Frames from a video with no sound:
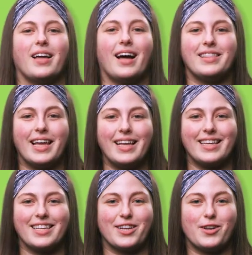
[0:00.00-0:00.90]
A
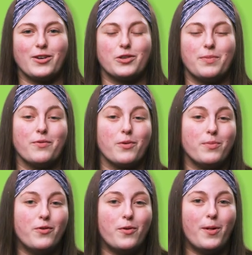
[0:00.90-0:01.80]
link can also be
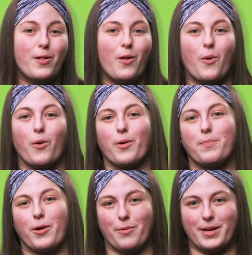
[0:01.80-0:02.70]
removable or
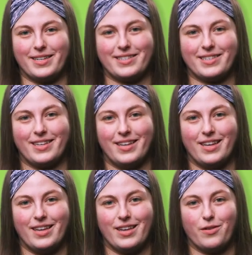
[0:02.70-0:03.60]
permanent.
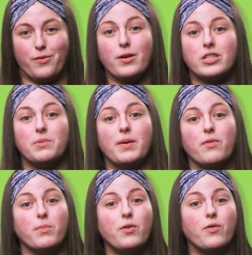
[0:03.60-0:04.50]
For it to be
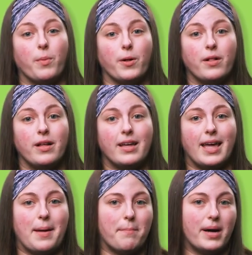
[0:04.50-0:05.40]
removable,
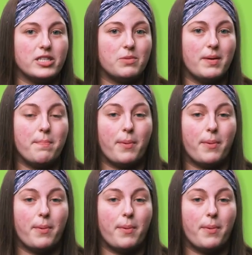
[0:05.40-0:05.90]
it must be